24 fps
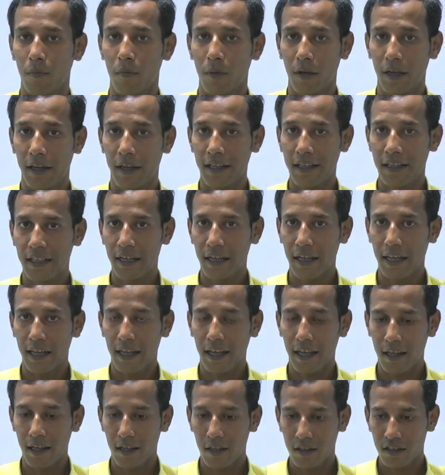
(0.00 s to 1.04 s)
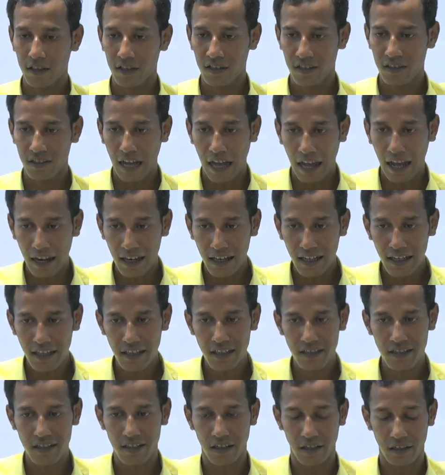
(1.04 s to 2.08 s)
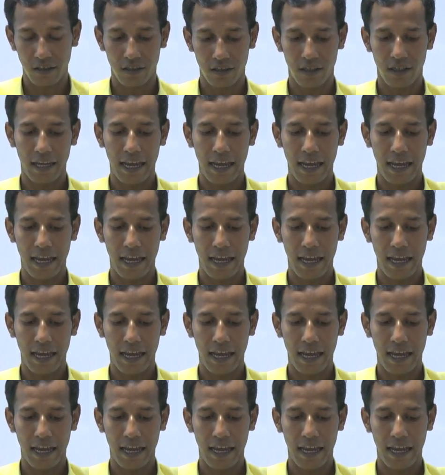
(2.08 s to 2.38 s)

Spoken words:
in the early stage,